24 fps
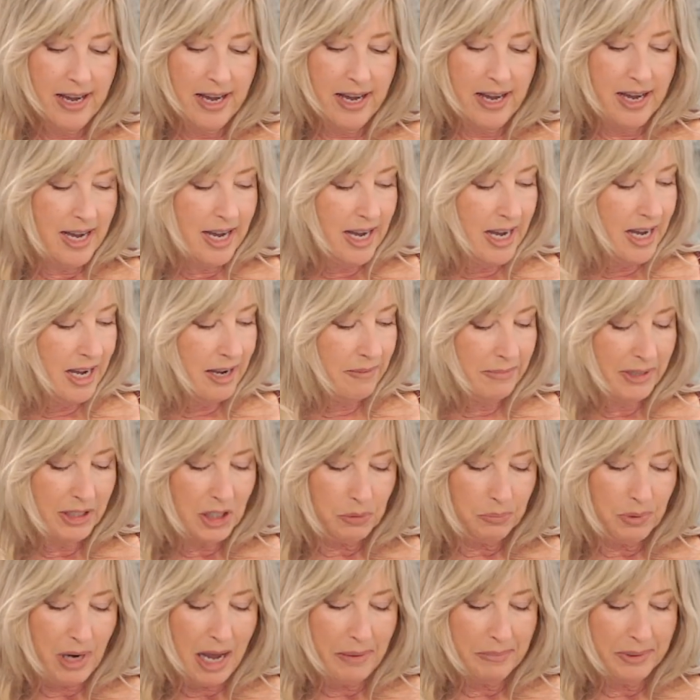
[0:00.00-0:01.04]

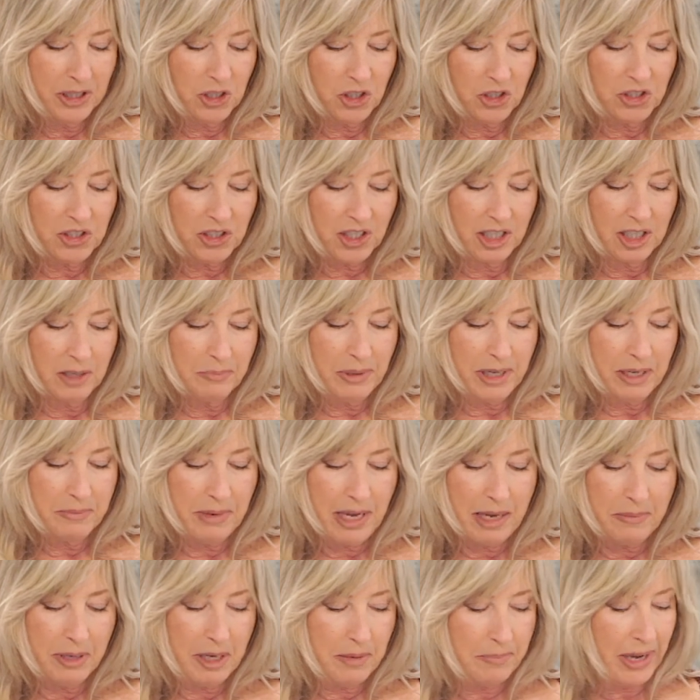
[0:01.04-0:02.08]
it's probably just going to be
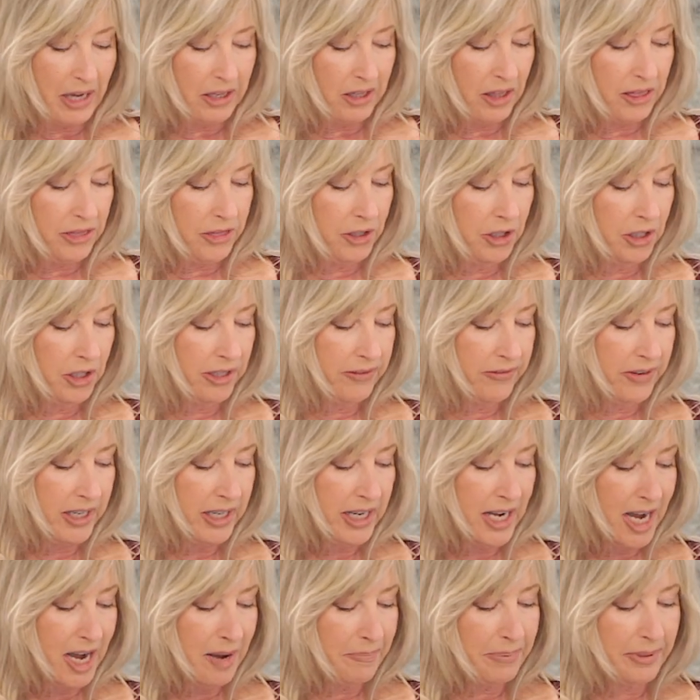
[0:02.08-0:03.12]
maybe about 1/3 of a
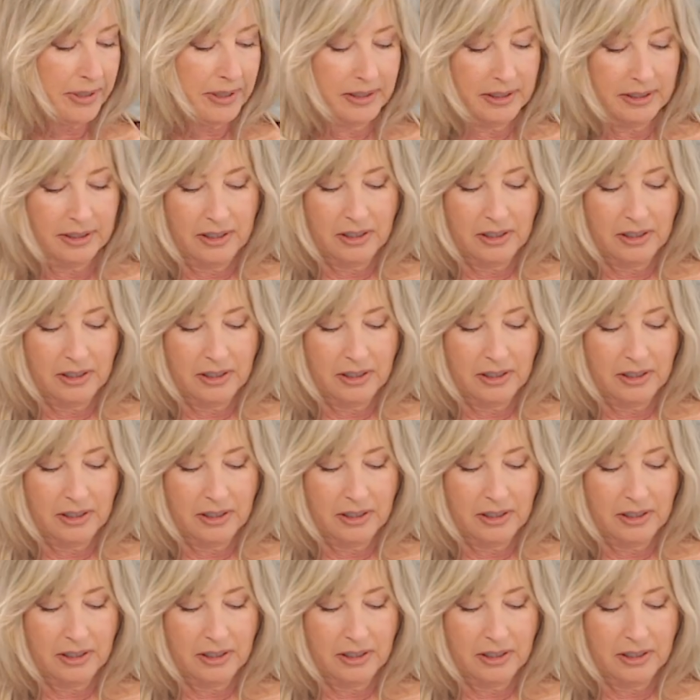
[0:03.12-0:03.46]
cup